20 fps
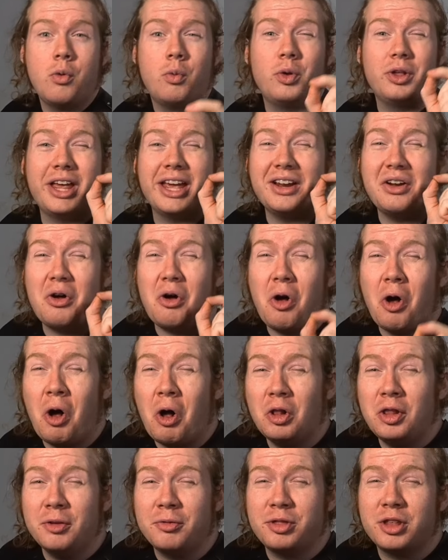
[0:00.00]
we'll get
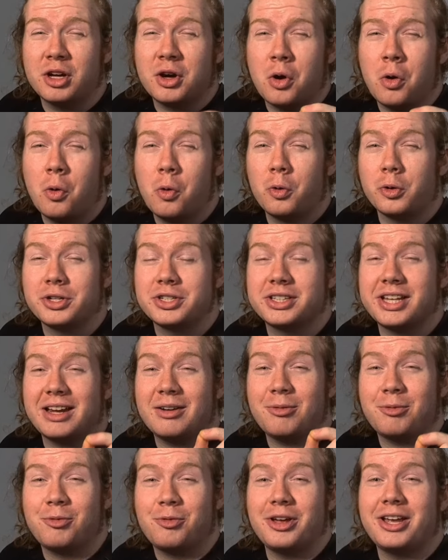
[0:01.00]
all of the chords
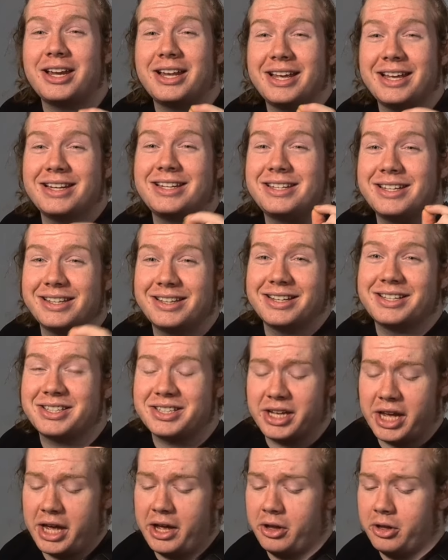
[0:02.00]
that fit into the
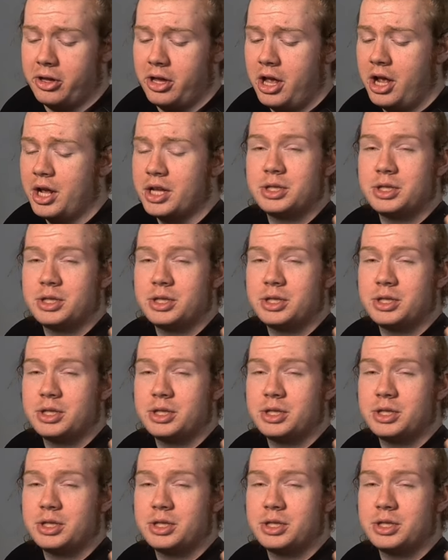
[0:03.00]
scale.